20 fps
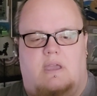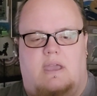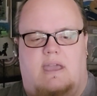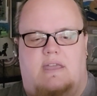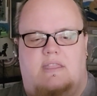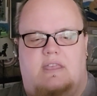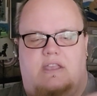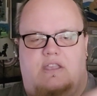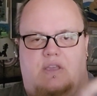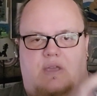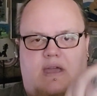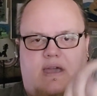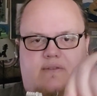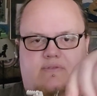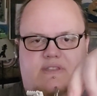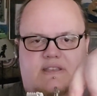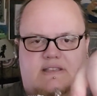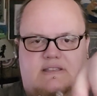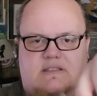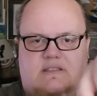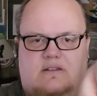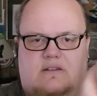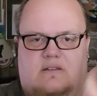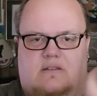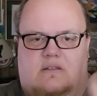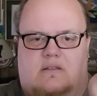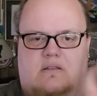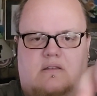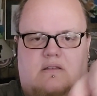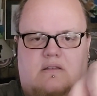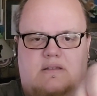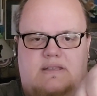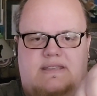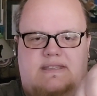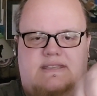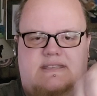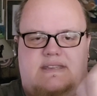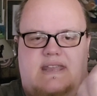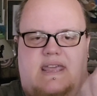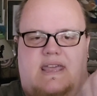And then you have these little
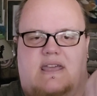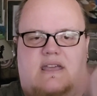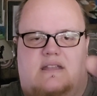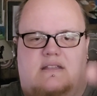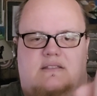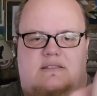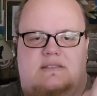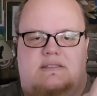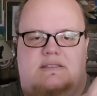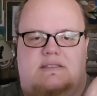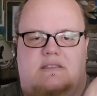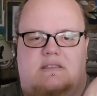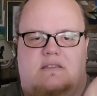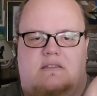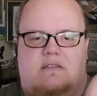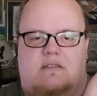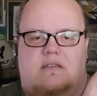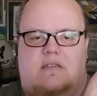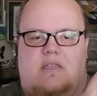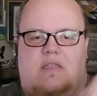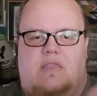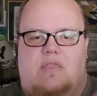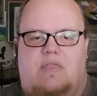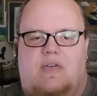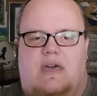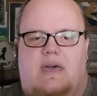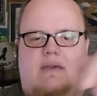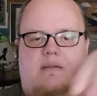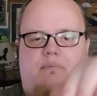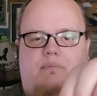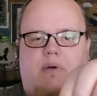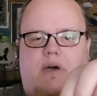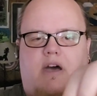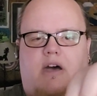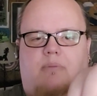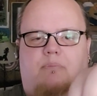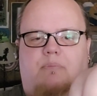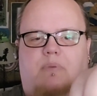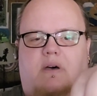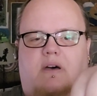stands that
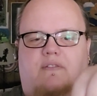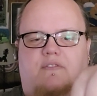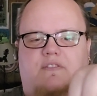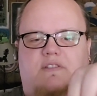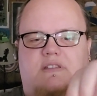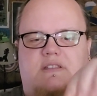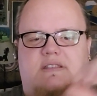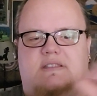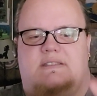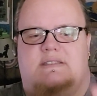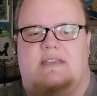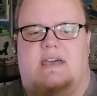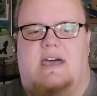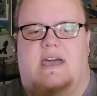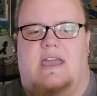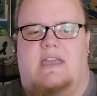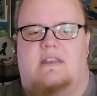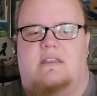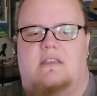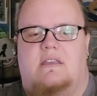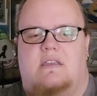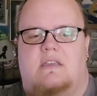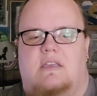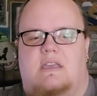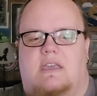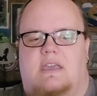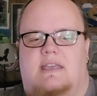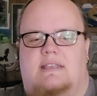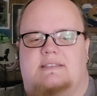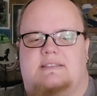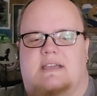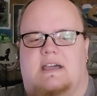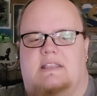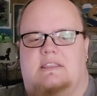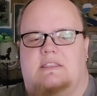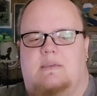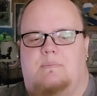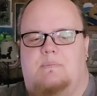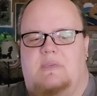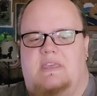pop off to the side. It's
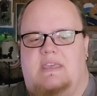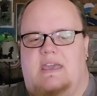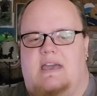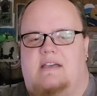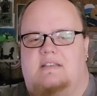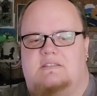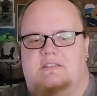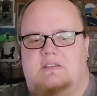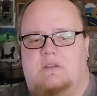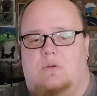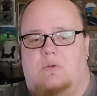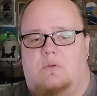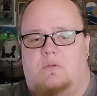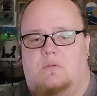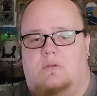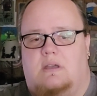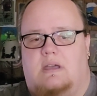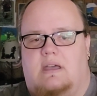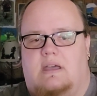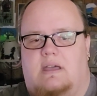got the piezo